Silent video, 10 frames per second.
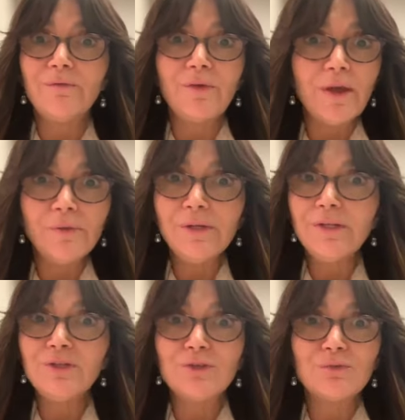very
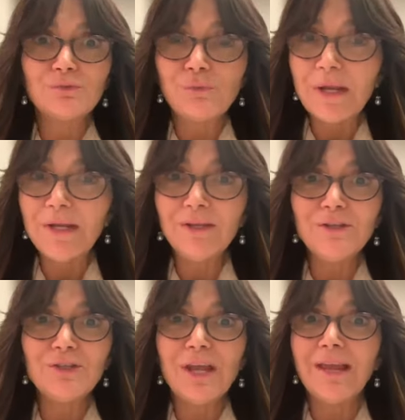
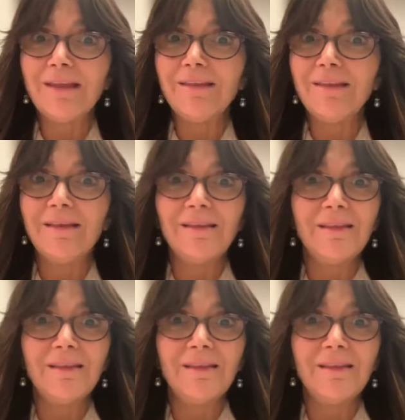strange and